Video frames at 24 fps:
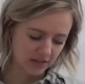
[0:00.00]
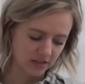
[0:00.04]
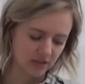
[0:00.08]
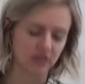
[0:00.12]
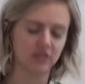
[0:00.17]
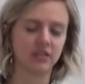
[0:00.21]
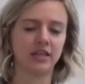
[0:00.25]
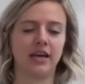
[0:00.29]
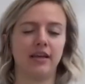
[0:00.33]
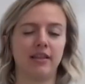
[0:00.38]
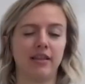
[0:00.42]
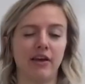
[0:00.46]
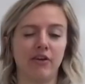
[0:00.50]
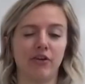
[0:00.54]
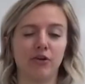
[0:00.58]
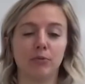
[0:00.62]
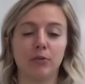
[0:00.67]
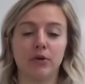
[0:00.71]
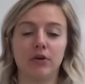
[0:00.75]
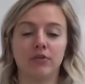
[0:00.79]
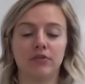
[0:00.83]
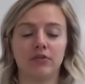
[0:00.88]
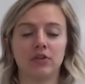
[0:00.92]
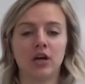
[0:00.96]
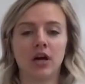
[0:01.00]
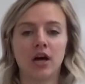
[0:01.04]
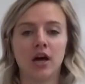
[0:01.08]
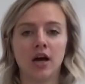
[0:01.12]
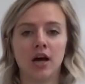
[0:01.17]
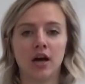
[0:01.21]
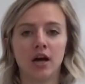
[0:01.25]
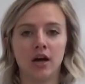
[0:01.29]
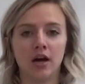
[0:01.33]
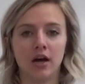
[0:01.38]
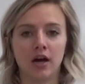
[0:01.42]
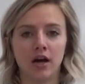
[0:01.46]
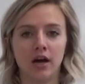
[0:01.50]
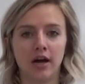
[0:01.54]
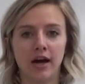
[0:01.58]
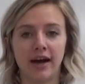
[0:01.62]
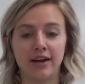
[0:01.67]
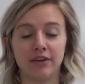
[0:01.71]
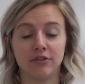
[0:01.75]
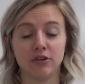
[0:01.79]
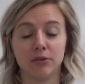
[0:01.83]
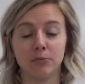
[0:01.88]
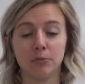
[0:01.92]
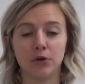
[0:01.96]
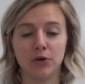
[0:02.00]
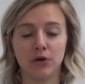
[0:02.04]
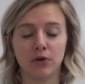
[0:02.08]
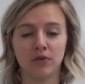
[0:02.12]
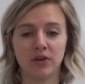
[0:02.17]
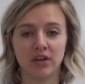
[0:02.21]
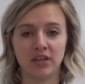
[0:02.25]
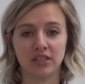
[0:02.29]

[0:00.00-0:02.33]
so say they had to remove